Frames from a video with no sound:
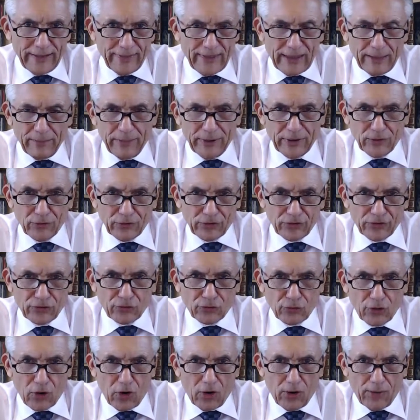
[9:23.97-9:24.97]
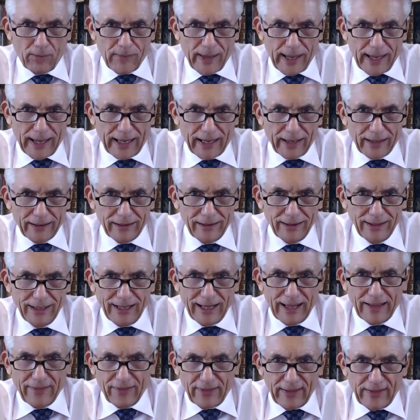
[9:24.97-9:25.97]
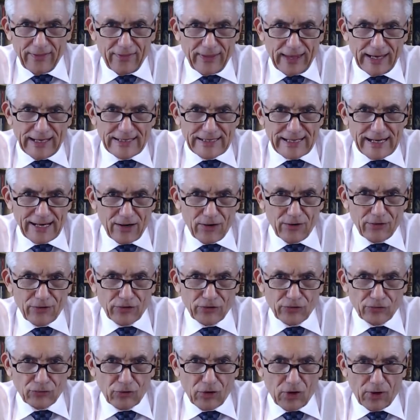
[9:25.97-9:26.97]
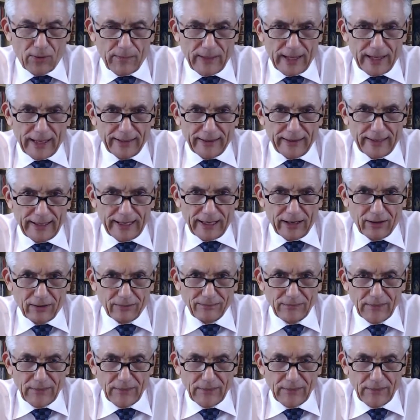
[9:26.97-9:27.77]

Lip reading: They build a straw man, and then they tear the straw man down.